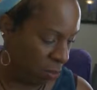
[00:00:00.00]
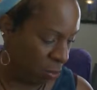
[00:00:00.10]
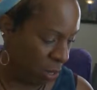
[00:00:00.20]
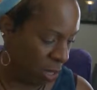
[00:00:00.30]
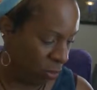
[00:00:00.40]

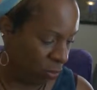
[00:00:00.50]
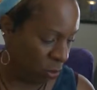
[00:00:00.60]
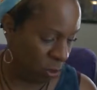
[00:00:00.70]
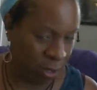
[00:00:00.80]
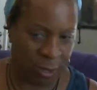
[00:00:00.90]
place
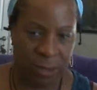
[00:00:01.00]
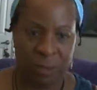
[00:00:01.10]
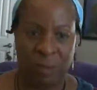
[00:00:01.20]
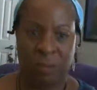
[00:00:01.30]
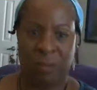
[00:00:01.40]
for
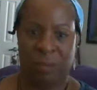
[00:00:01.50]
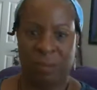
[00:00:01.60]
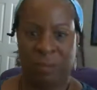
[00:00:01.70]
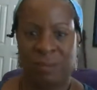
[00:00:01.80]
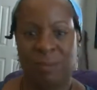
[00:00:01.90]

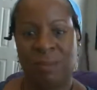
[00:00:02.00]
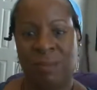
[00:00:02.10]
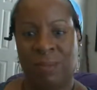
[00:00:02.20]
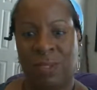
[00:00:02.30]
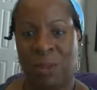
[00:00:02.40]

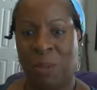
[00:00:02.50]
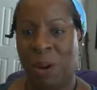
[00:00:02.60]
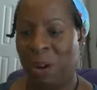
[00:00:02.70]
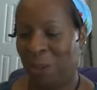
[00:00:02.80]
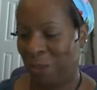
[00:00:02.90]

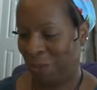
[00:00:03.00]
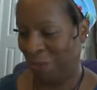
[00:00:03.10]
tomorrow.